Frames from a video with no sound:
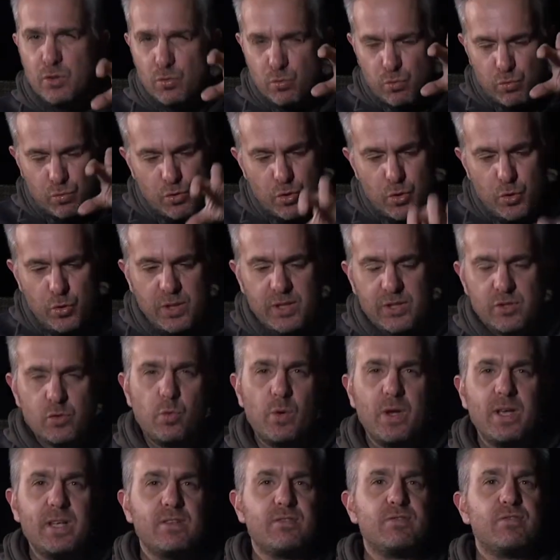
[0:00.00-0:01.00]
root its
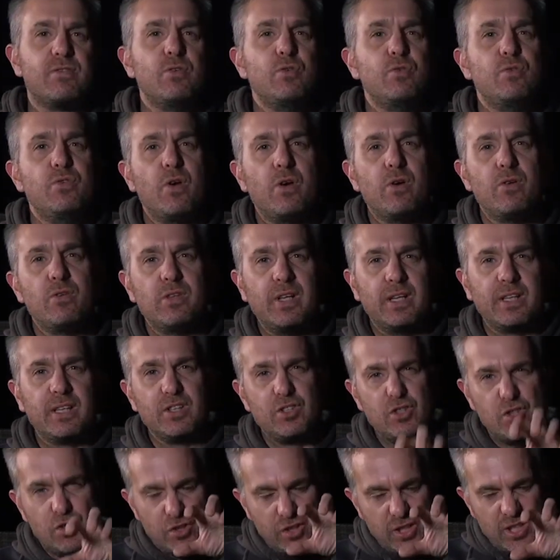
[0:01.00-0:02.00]
way through like a
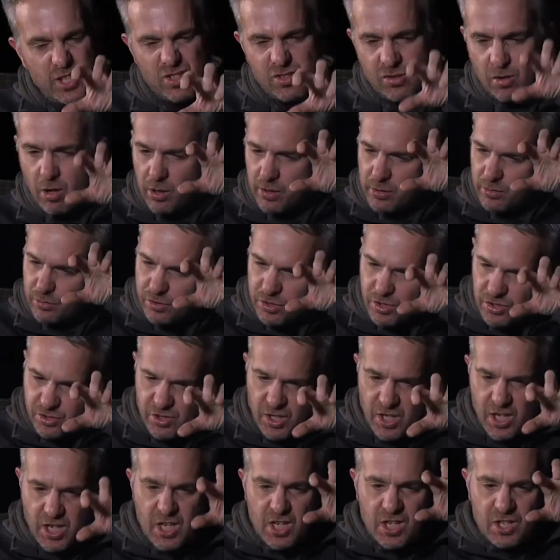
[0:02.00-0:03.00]
tree trunk. It'll just
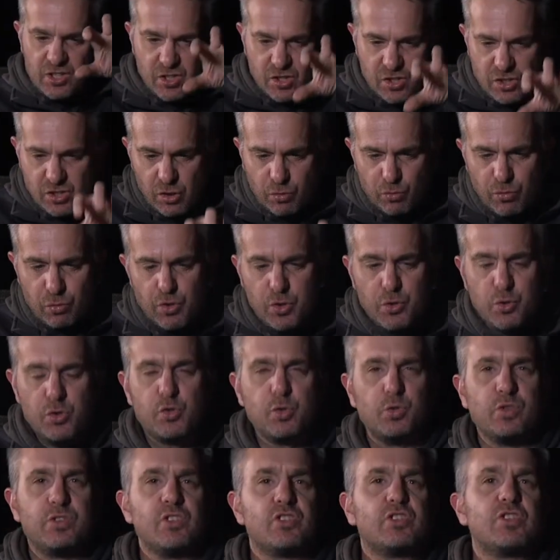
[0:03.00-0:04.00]
the roots
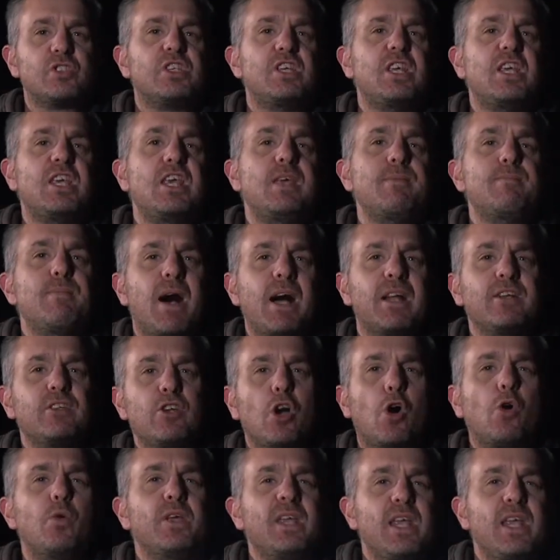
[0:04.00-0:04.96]
will just keep on going